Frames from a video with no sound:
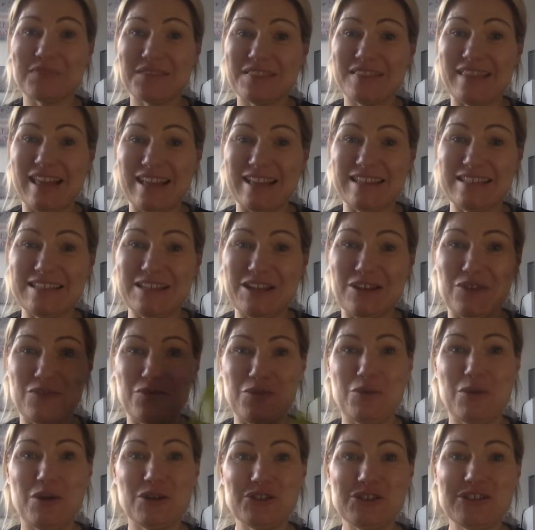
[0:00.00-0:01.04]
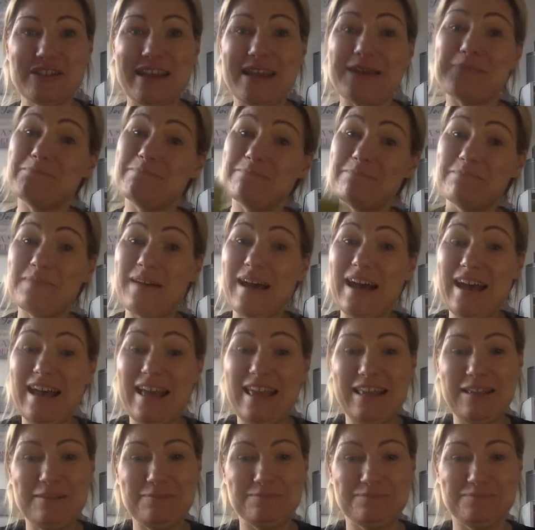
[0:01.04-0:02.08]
Thanks a lot for watching. Bye.